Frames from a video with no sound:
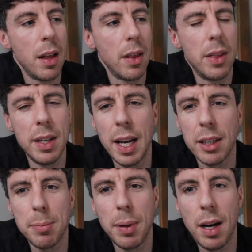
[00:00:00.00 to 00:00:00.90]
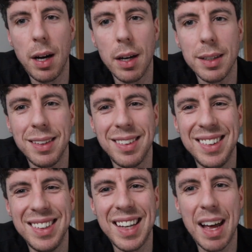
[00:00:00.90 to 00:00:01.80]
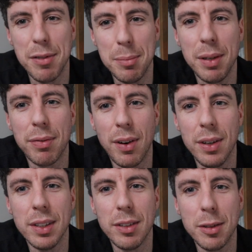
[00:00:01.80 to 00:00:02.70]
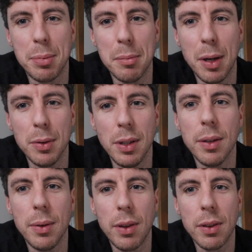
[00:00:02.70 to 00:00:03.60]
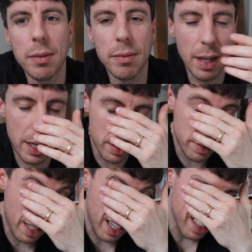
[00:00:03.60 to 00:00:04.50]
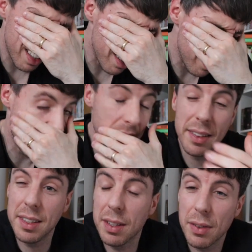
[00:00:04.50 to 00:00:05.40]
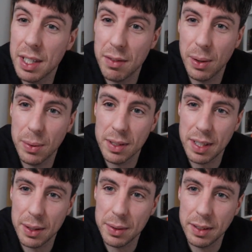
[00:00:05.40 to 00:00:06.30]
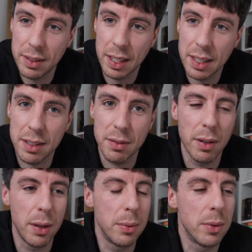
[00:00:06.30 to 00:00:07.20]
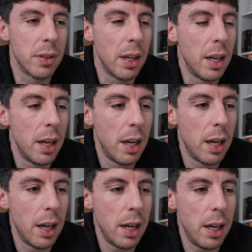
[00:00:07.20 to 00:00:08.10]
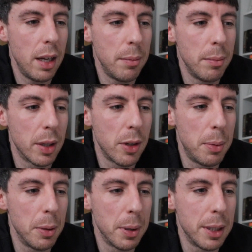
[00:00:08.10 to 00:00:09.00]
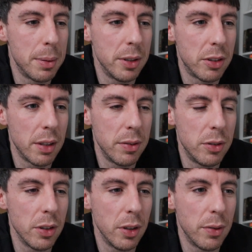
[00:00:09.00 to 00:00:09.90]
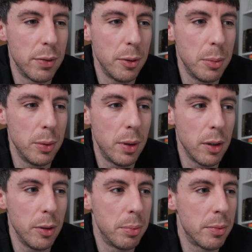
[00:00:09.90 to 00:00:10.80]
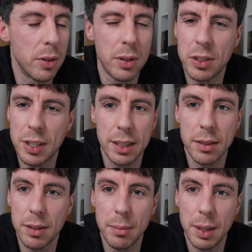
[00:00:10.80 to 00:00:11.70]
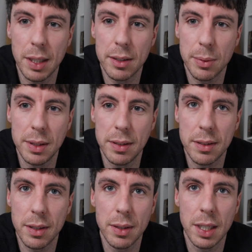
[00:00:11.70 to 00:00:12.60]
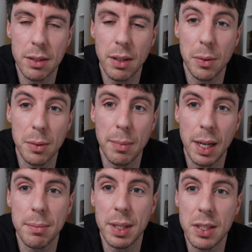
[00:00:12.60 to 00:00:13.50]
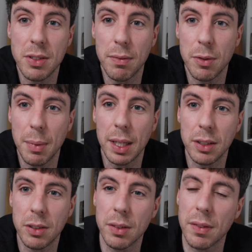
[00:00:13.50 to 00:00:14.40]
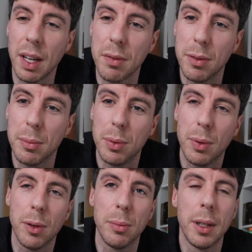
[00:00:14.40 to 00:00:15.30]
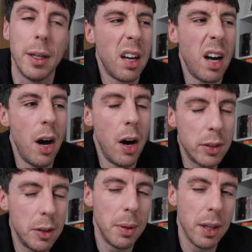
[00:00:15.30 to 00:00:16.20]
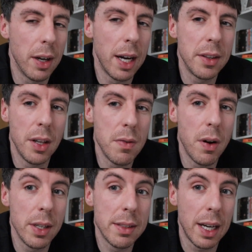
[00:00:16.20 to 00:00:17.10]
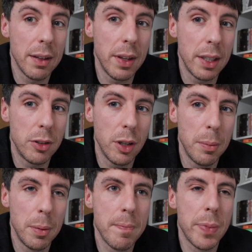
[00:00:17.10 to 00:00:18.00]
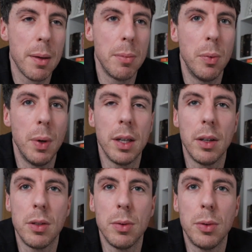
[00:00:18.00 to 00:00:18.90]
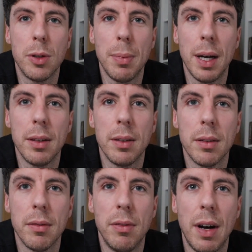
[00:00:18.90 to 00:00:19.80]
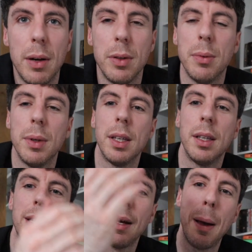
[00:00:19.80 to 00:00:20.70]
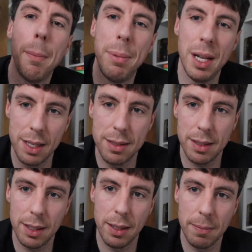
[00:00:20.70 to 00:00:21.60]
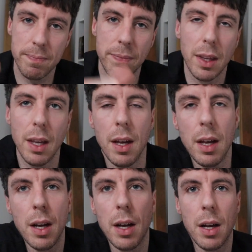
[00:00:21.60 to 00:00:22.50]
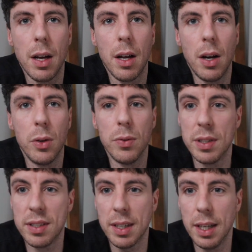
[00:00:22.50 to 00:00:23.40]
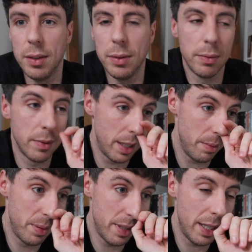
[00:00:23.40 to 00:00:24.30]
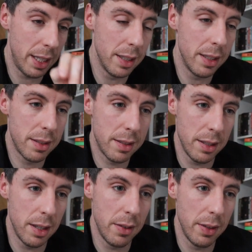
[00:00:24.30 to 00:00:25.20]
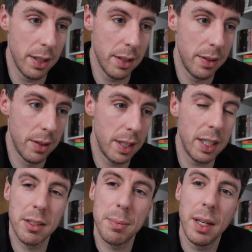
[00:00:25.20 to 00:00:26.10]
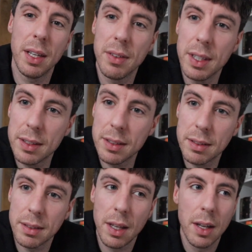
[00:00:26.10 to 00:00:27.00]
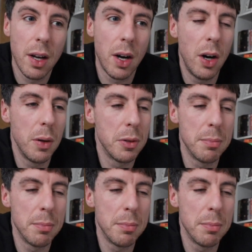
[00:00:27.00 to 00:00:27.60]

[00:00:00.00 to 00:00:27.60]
The next part is never be frightened to promote youth. And I say this as a 33-year-old that's held executive roles. A couple of people at Sheffield United Football Club took a chance on me at 22 years old and made me the general manager of that football club. Arguably, I had no right to have that job. But when I talk about valuing ability over skill, and particularly in this scenario, experience, I was